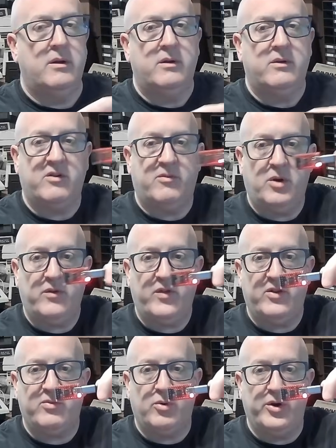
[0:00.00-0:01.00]
So I plug
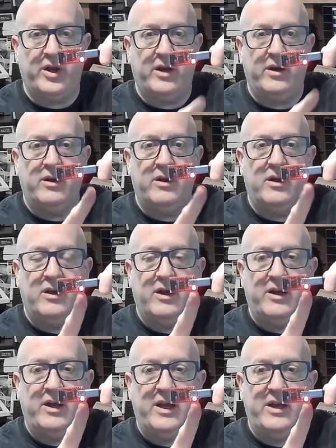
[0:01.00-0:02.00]
this one in,
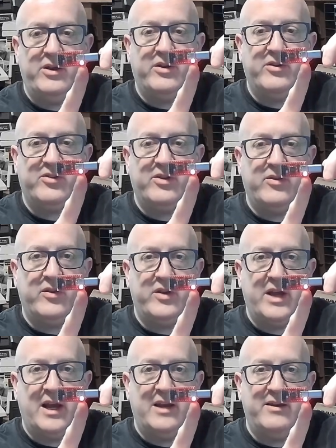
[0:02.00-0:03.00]
and here you can see that
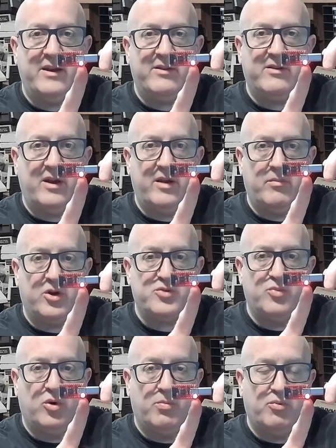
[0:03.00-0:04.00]
the LED is lit
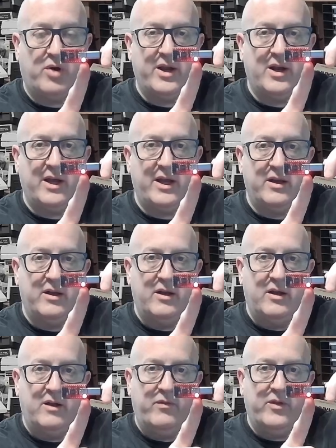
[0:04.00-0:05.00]
much more brightly
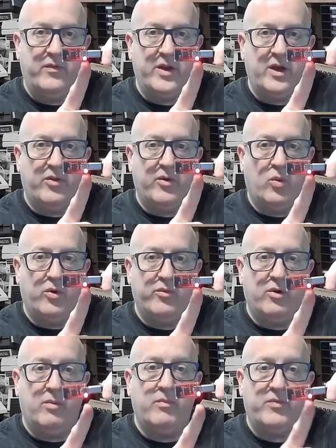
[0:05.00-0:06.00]
than the other
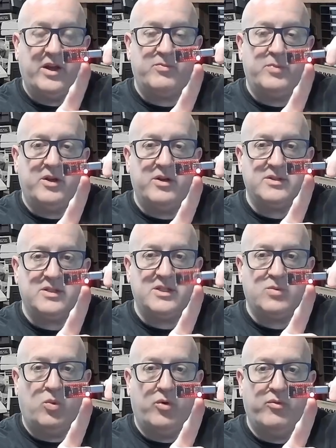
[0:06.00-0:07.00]
OneROM. That's because
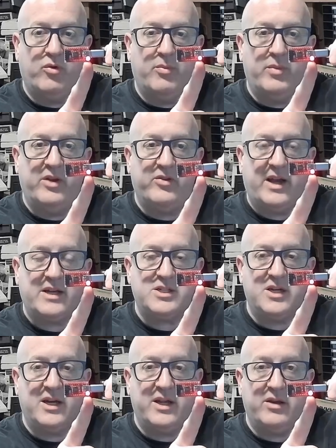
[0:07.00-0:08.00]
this OneROM is
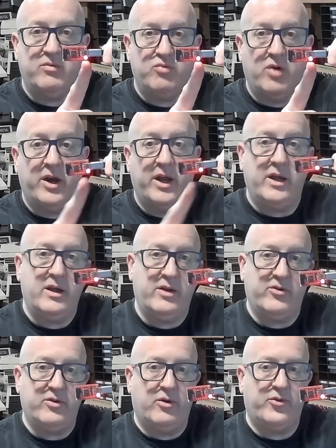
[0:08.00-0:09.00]
actually running,
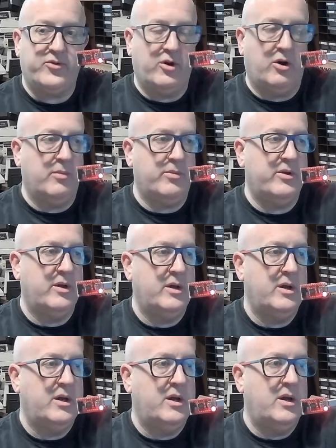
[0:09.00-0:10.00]
it's not stopped.
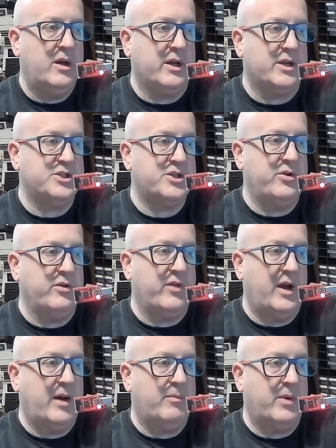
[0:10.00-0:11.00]
And I can show you
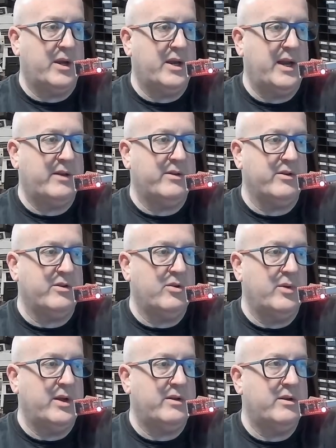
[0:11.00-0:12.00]
that by connecting
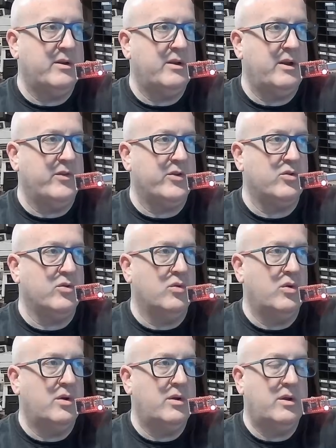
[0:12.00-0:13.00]
to it in the tool.